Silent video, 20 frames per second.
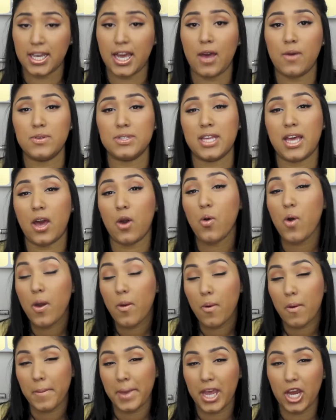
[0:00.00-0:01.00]
Like I was like, oh,
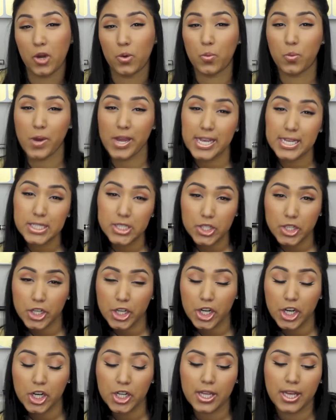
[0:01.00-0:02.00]
I want my hair
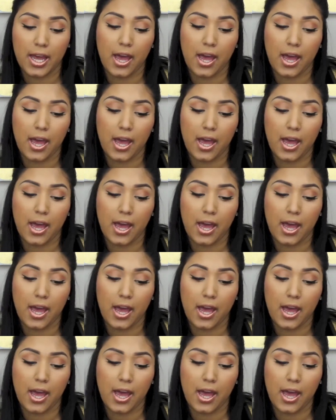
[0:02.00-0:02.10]
razored.